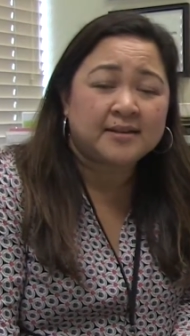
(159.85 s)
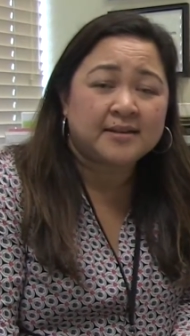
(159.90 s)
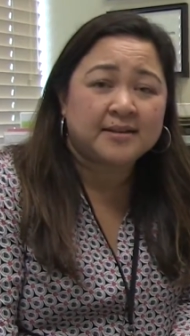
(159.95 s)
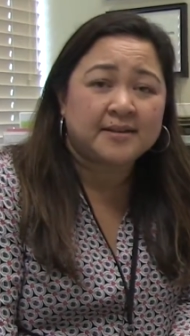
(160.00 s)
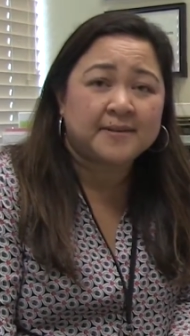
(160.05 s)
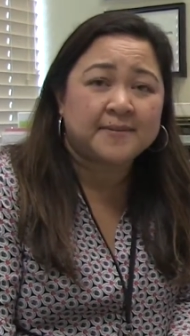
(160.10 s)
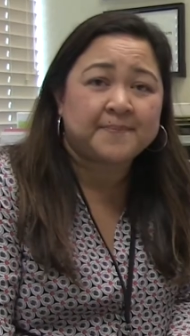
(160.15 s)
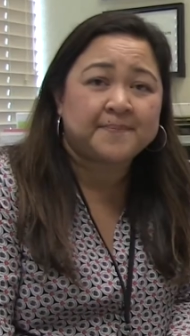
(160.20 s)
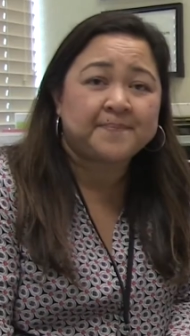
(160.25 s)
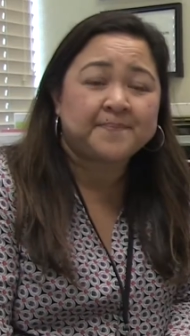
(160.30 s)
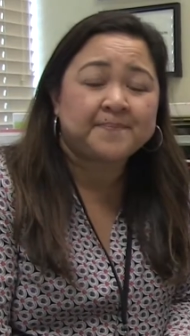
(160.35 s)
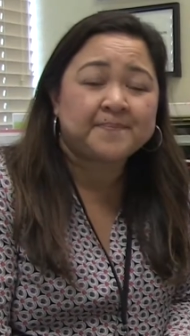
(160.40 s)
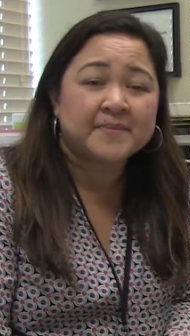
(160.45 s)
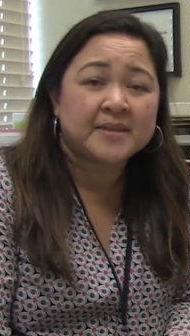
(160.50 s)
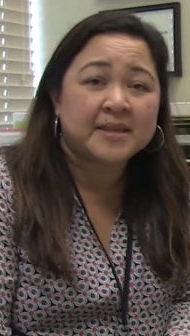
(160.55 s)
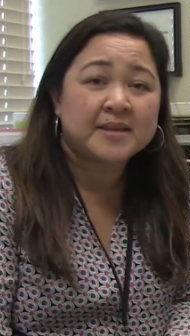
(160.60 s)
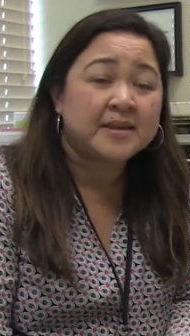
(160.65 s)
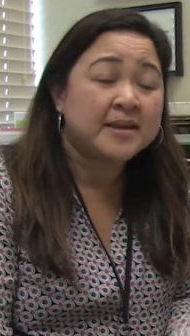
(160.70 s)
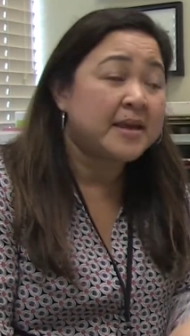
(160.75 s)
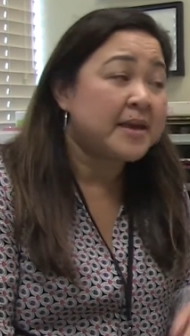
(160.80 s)
Um,
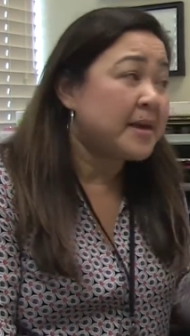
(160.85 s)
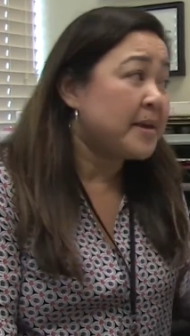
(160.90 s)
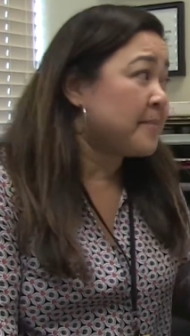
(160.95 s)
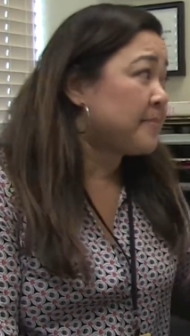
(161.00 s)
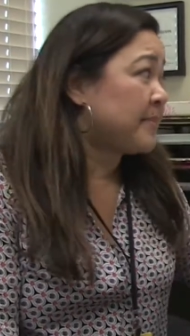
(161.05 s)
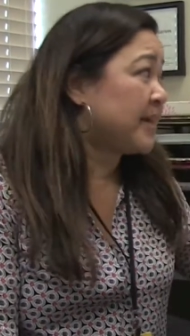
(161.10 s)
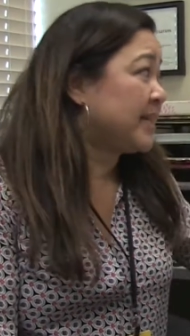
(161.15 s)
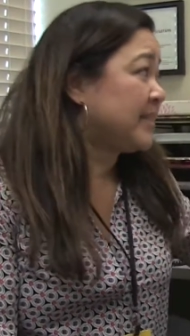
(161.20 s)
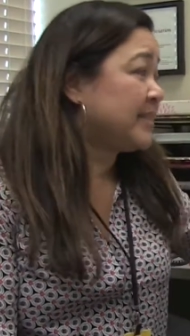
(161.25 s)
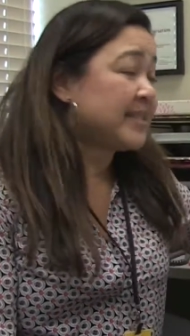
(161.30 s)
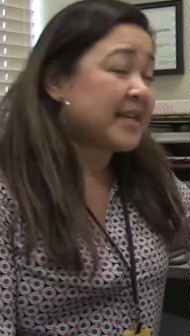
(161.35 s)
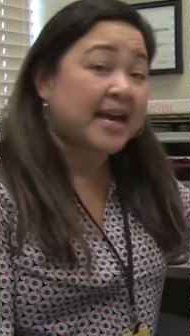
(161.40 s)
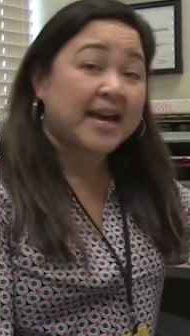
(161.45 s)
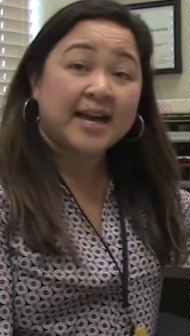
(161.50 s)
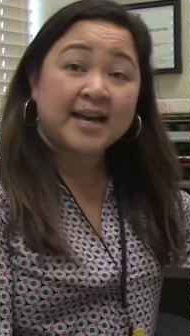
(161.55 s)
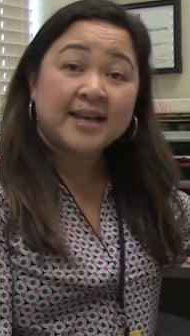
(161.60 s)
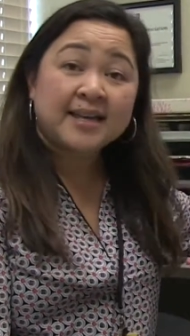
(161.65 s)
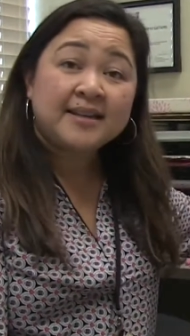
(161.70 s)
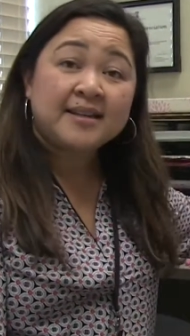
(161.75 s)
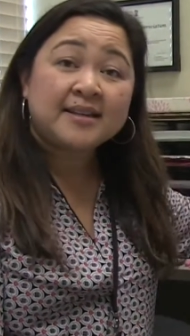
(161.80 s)
my
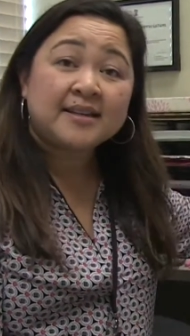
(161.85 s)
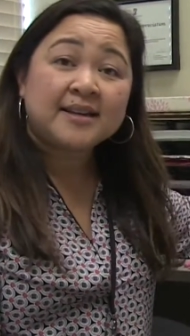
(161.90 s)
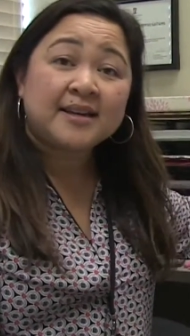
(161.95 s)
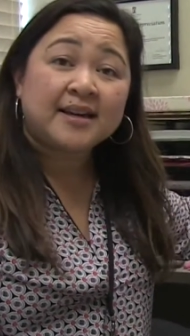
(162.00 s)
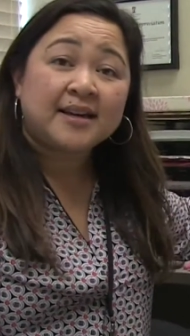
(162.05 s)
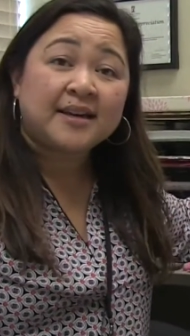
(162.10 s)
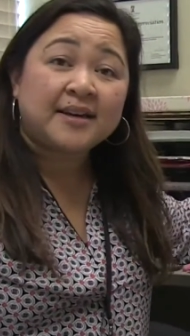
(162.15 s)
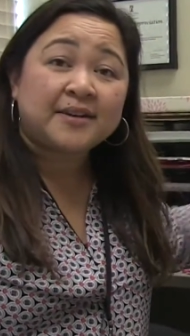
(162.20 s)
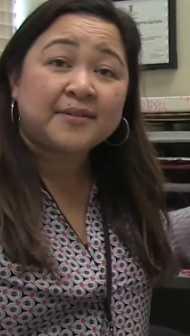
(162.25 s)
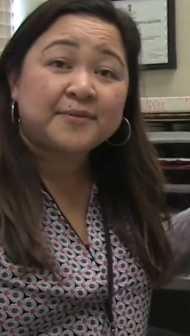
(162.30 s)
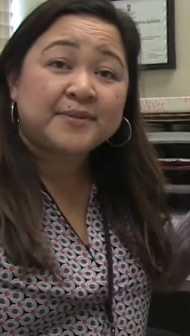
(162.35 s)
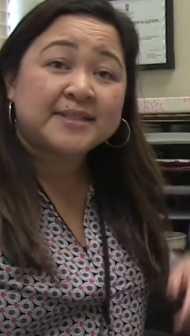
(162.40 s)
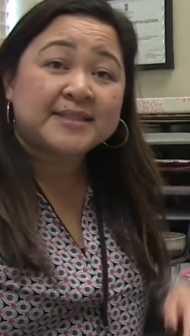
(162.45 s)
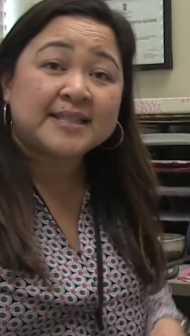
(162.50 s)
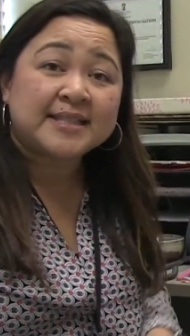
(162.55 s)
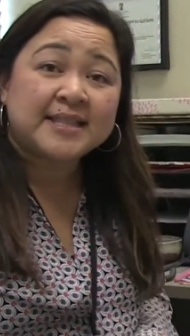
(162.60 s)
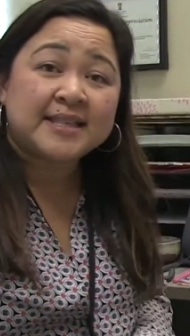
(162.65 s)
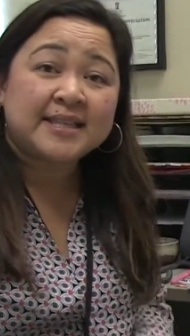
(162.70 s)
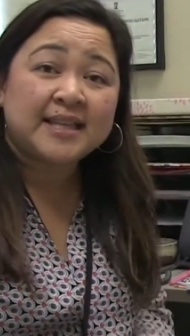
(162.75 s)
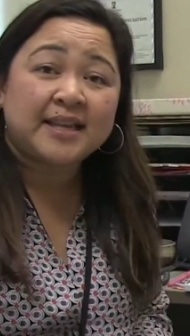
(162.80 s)
dad uh, was
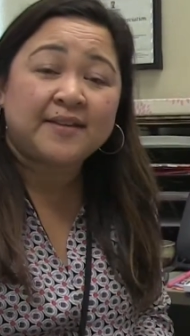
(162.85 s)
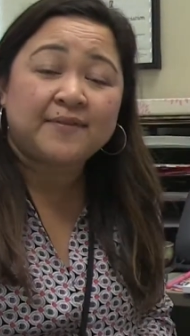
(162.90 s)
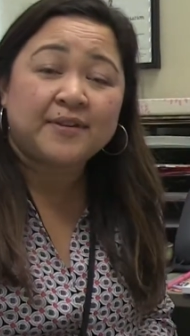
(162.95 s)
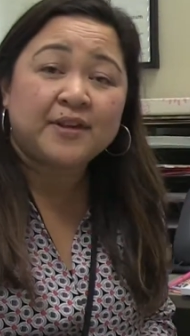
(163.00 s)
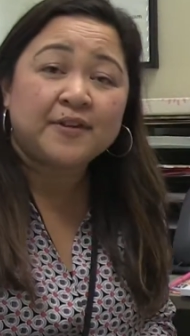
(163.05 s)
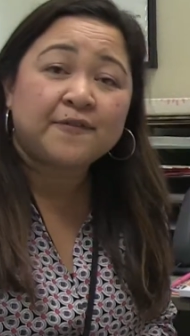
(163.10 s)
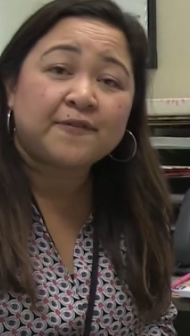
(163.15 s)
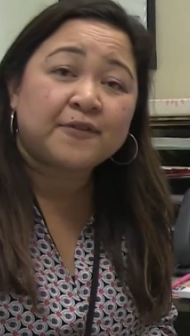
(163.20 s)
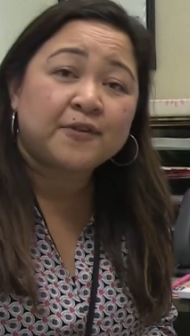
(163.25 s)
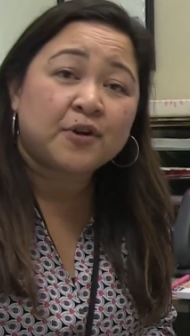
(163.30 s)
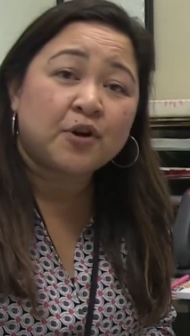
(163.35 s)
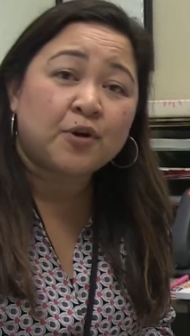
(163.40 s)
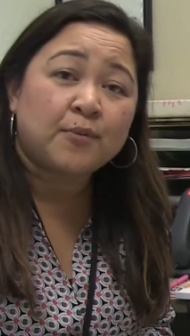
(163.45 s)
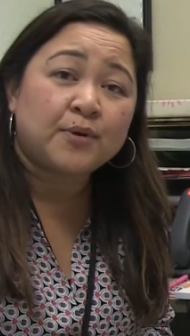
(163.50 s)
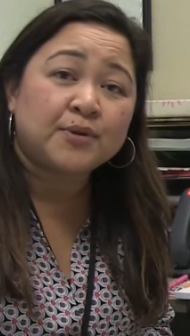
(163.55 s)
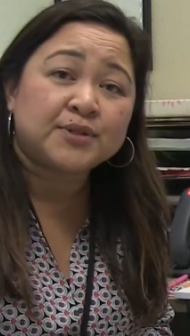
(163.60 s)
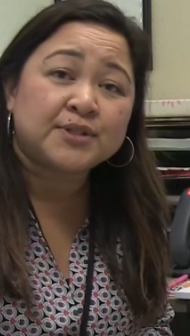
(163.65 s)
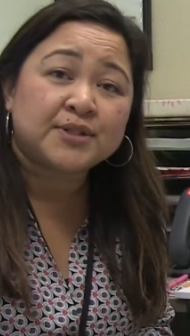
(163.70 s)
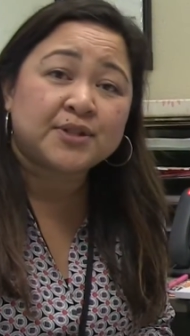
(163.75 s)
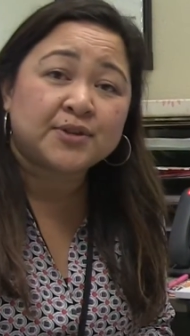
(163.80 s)
in the Navy for
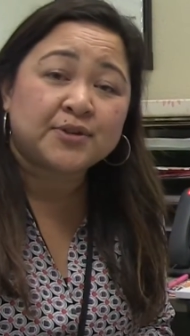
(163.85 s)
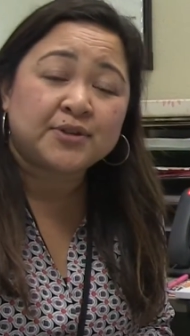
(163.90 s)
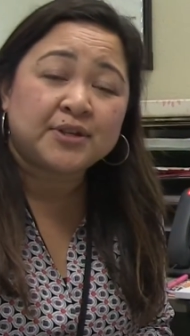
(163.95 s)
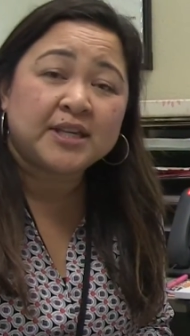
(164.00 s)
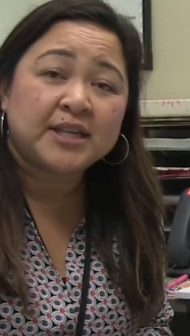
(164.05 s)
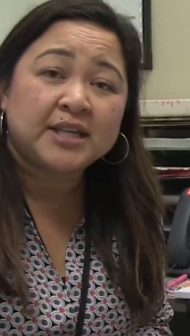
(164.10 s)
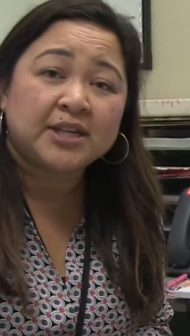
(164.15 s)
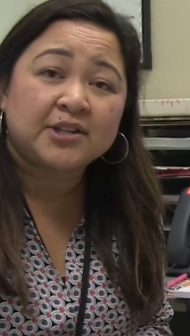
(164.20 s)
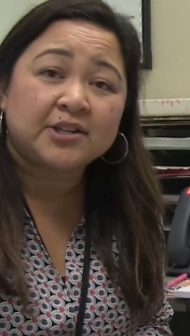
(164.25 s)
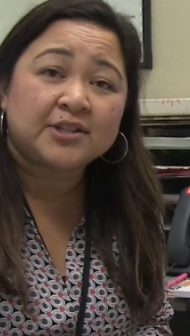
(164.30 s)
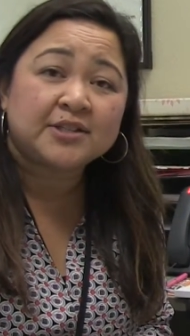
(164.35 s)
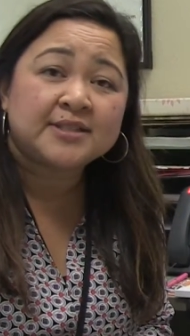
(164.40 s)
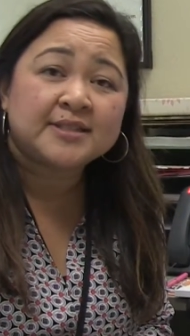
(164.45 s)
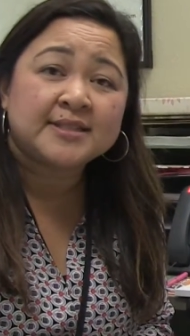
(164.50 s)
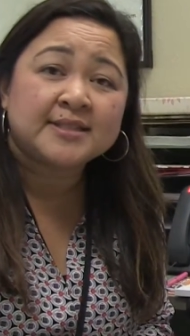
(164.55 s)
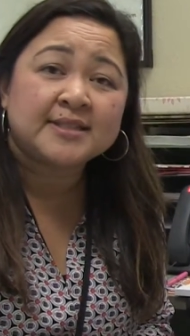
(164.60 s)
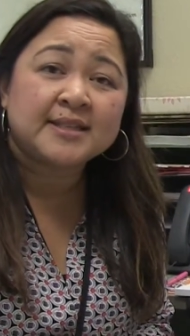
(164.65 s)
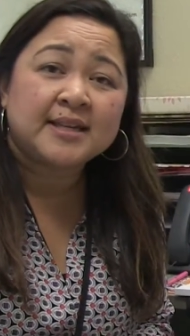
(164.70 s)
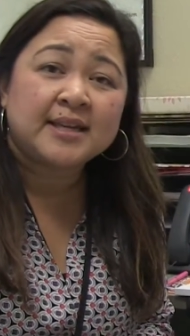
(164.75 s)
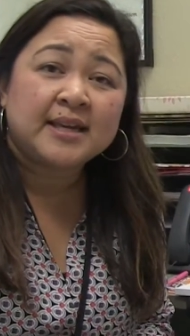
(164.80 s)
almost 30
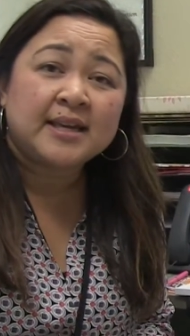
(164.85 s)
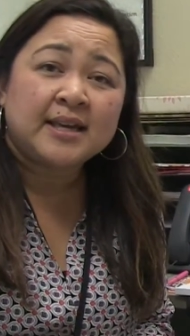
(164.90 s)
years.